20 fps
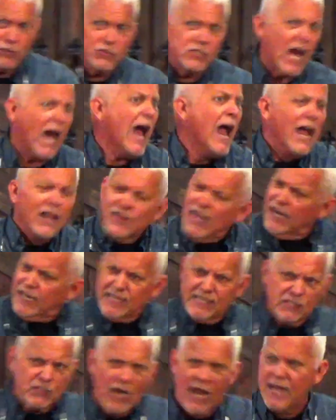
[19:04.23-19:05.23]
that
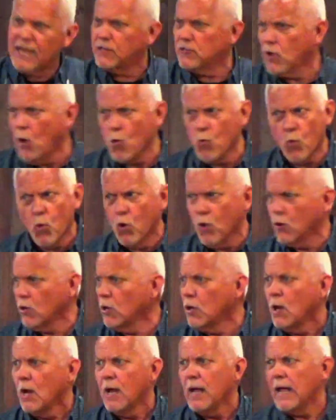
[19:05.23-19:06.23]
contain no water
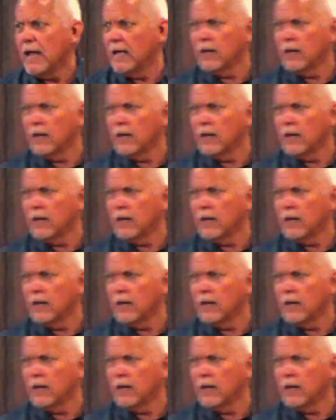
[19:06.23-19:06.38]
at